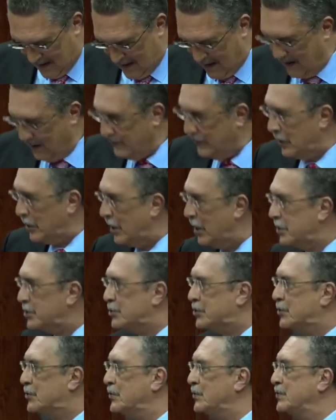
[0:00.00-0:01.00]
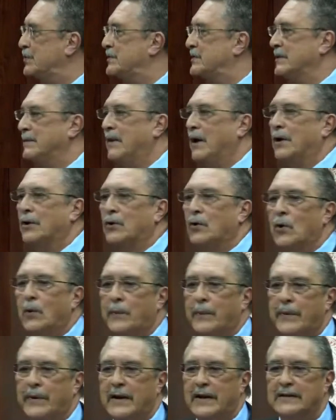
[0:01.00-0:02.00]
the issues about
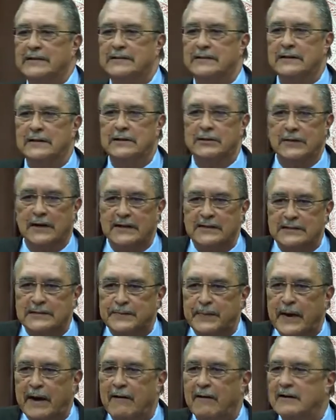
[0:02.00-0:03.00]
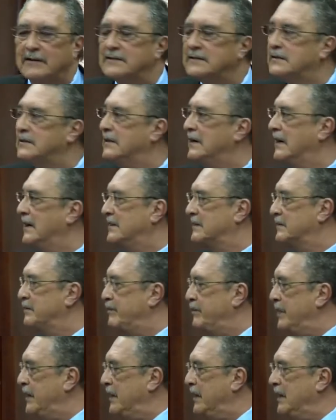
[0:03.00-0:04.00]
openness and transparency has
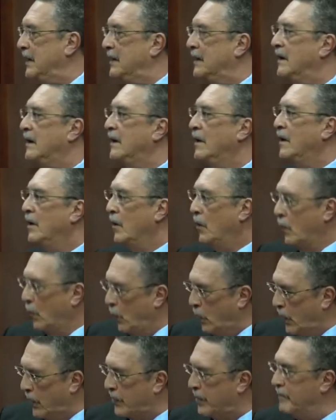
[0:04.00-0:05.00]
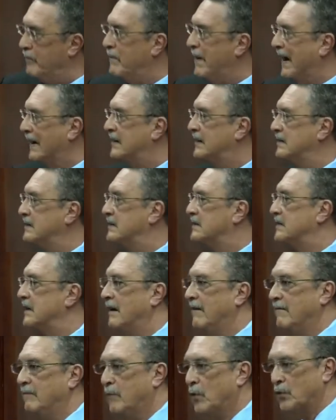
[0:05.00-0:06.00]
been with matters
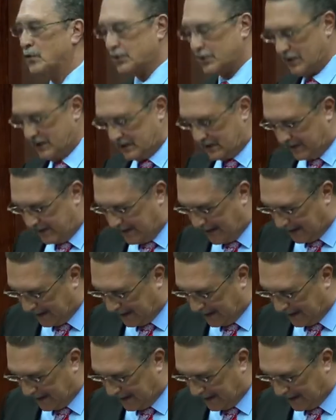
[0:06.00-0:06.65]
of motions of that